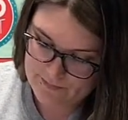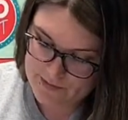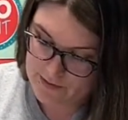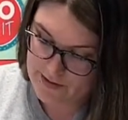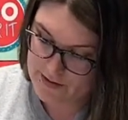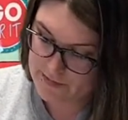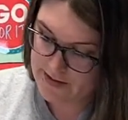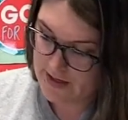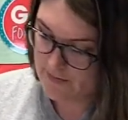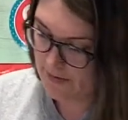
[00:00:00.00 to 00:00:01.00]
So this one's
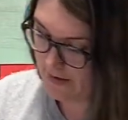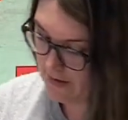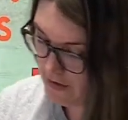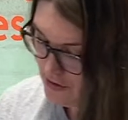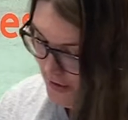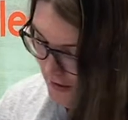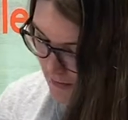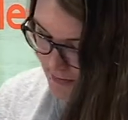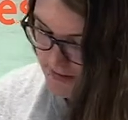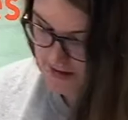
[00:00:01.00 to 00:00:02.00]
kind of like a
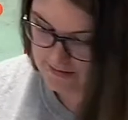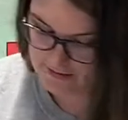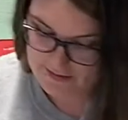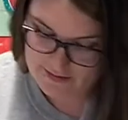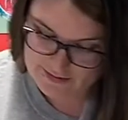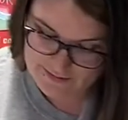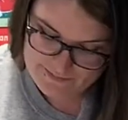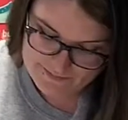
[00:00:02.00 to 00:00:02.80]
shiny metallic color.